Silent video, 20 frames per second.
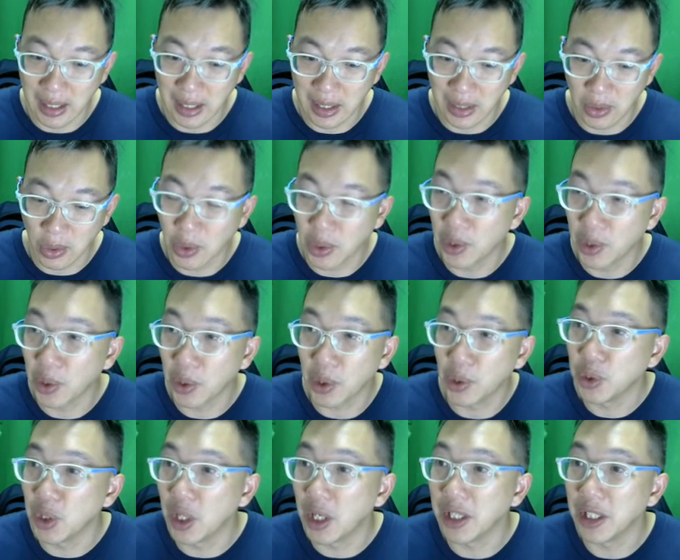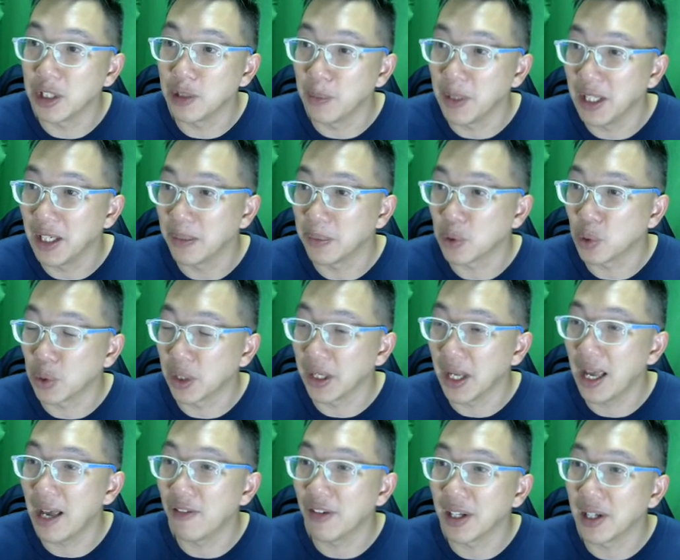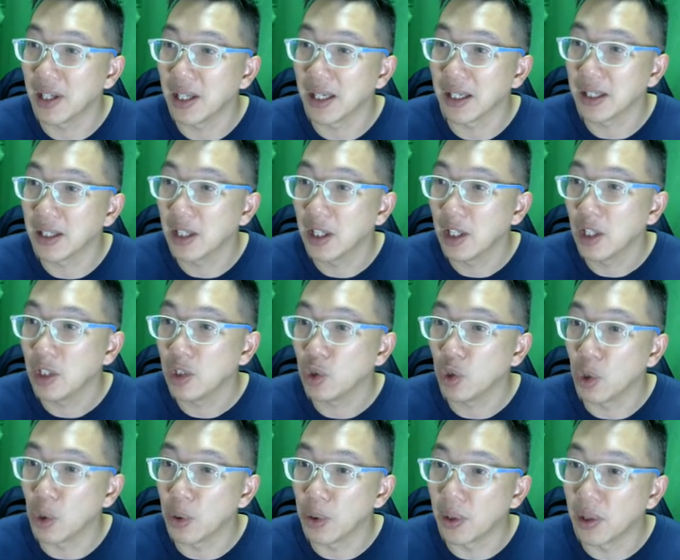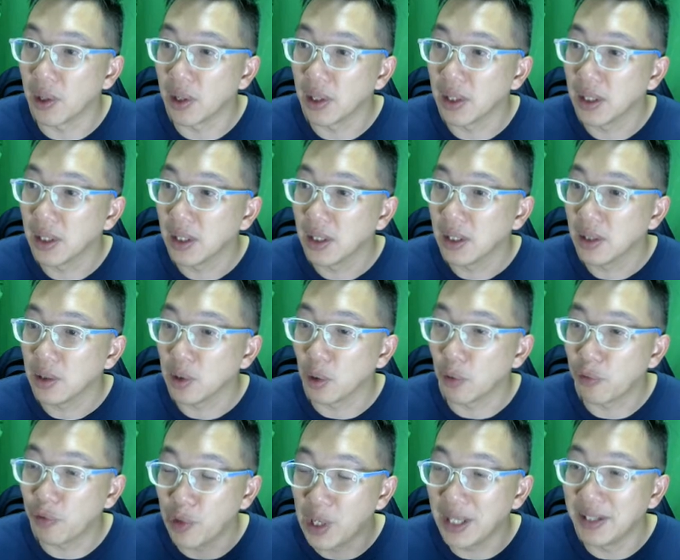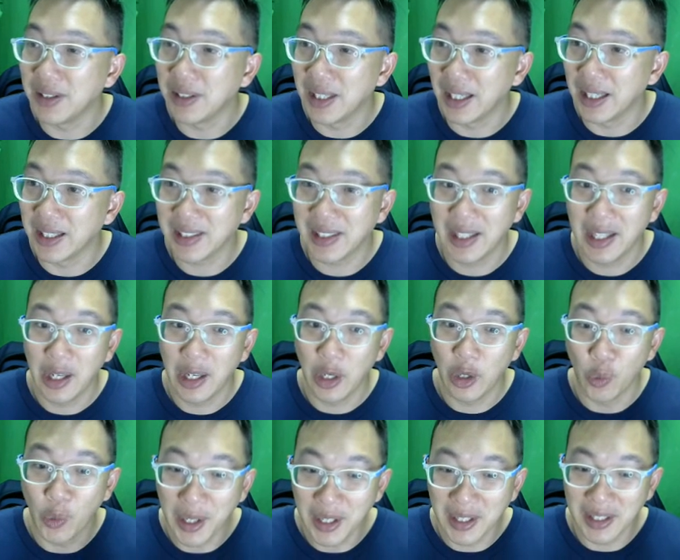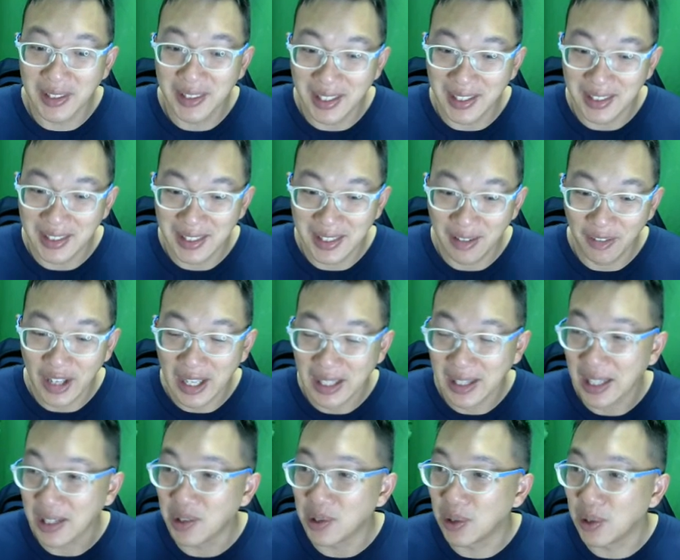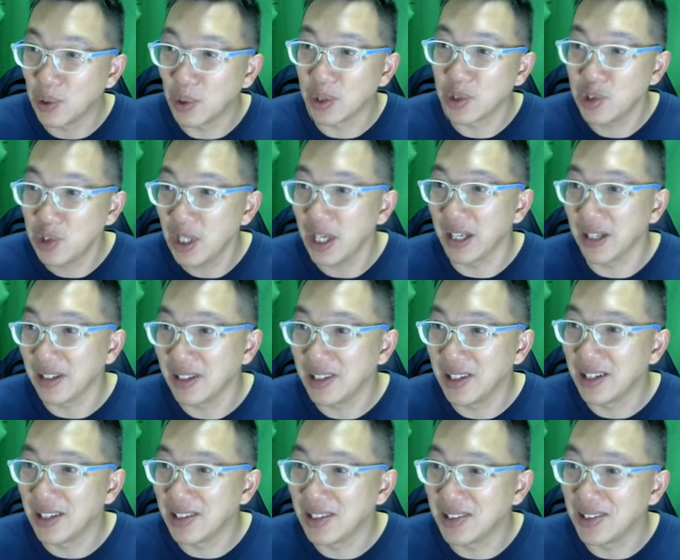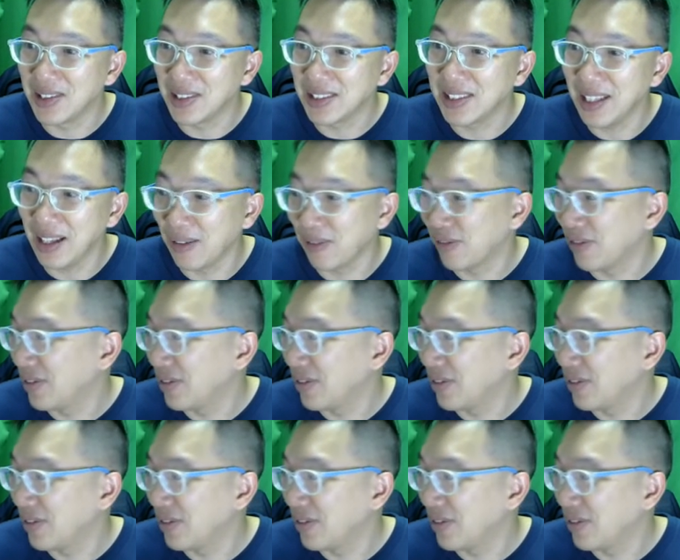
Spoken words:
or go to all these meetups, or having like your friends as witnesses the fact that you're doing shit. You're doing stuff,